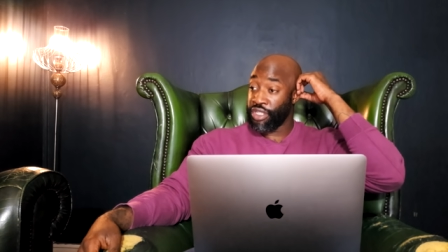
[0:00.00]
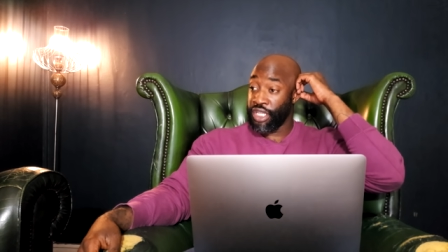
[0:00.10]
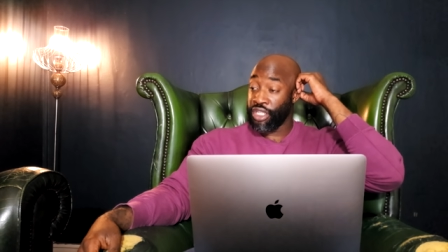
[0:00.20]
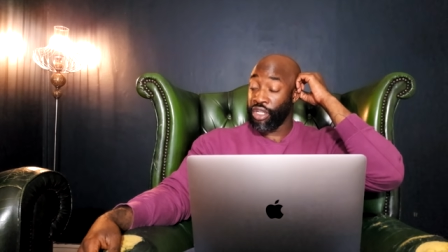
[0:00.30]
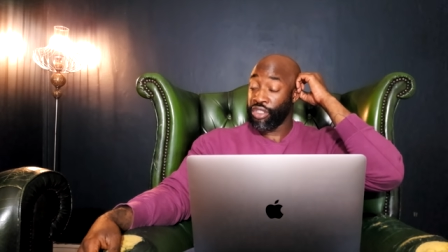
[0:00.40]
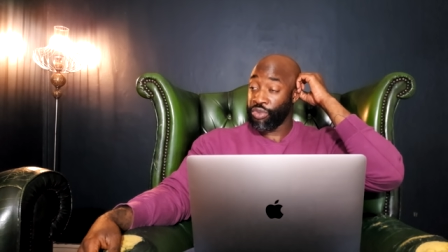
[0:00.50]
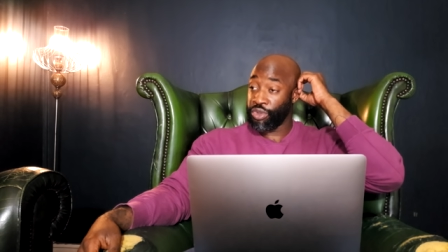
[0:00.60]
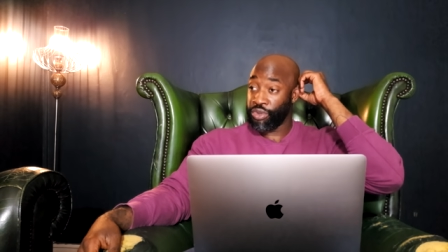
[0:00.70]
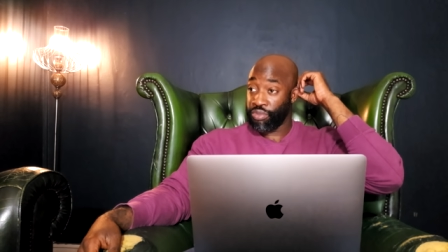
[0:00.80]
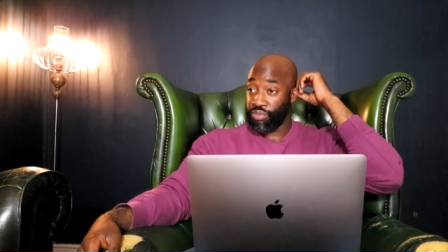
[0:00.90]
And his answer
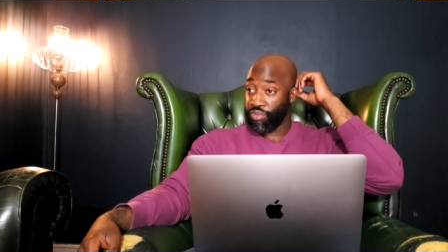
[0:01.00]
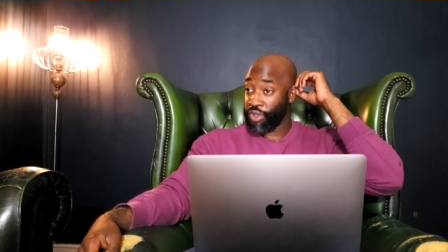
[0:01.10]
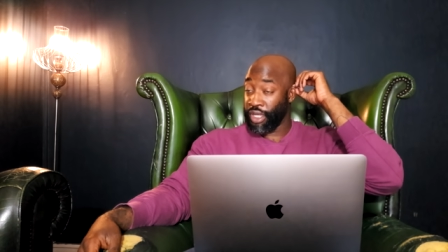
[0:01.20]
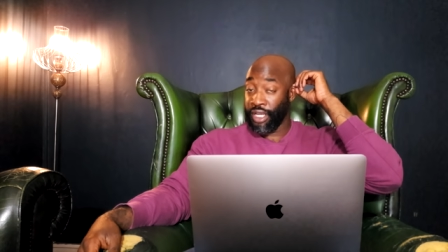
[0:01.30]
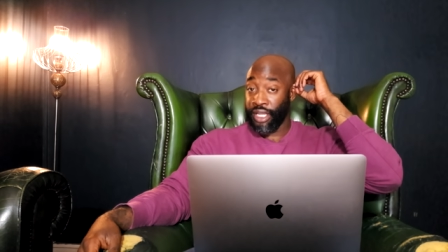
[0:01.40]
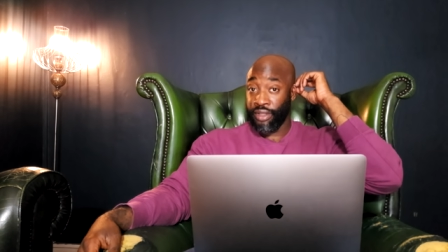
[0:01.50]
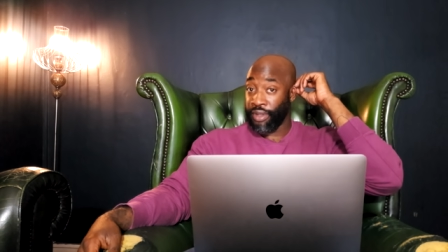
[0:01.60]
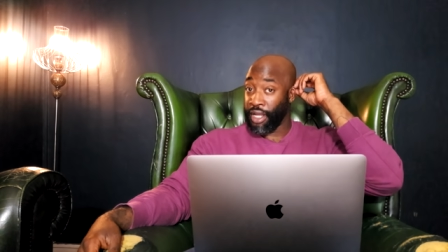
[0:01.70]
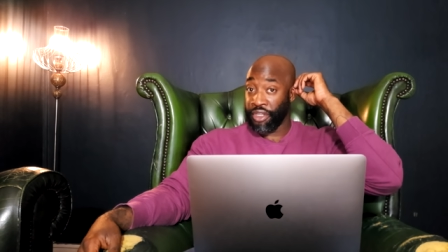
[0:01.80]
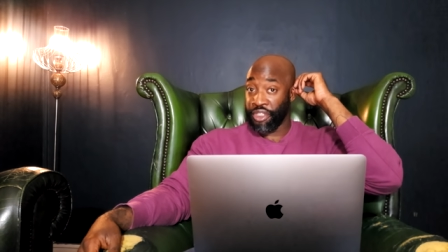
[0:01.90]
was clearly
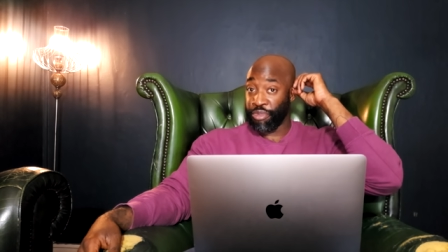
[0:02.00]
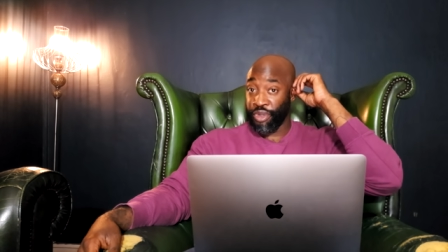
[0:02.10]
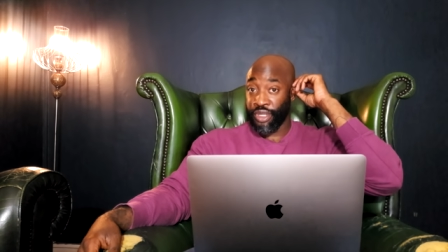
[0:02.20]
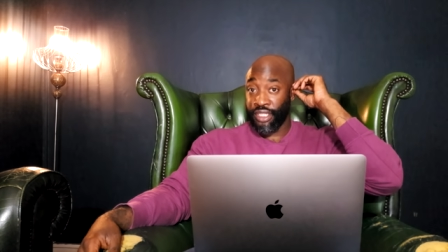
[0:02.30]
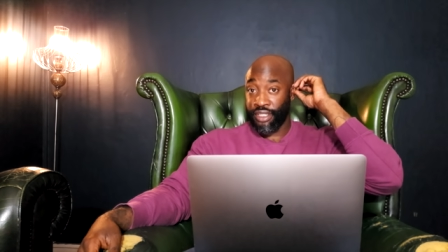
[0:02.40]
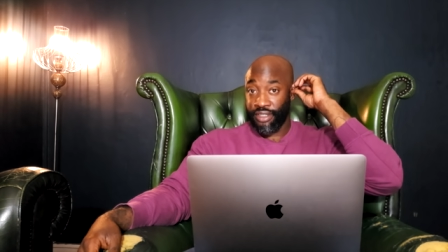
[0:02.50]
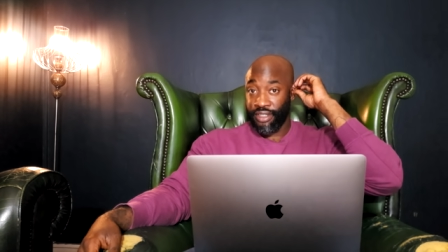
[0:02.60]
undisputed.